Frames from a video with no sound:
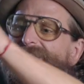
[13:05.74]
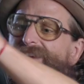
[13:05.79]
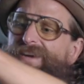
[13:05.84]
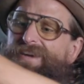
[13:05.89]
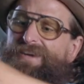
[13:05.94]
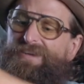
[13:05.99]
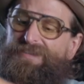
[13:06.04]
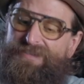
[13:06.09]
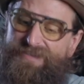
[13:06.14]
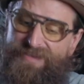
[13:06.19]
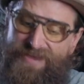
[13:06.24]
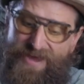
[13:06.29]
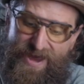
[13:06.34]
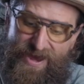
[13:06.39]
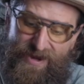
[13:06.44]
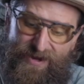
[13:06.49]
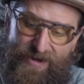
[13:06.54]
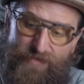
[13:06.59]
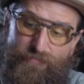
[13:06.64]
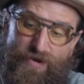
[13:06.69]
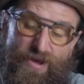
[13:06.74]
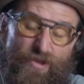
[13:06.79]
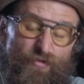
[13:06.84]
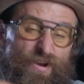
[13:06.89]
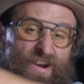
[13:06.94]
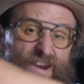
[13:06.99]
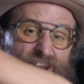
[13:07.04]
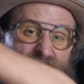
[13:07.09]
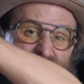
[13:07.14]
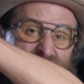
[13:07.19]
is that, and by the
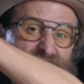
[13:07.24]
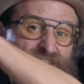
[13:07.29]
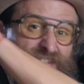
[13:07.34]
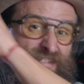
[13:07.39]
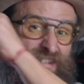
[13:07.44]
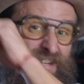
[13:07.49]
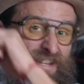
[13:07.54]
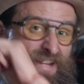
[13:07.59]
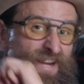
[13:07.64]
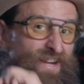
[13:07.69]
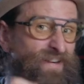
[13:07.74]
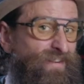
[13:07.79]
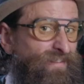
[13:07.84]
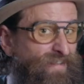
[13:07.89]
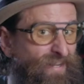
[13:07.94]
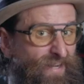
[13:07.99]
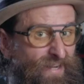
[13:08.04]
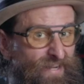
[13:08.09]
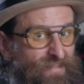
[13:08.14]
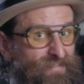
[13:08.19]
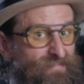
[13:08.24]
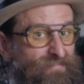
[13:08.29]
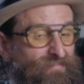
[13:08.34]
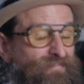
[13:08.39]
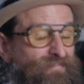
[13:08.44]
way, nice, look at that, okay?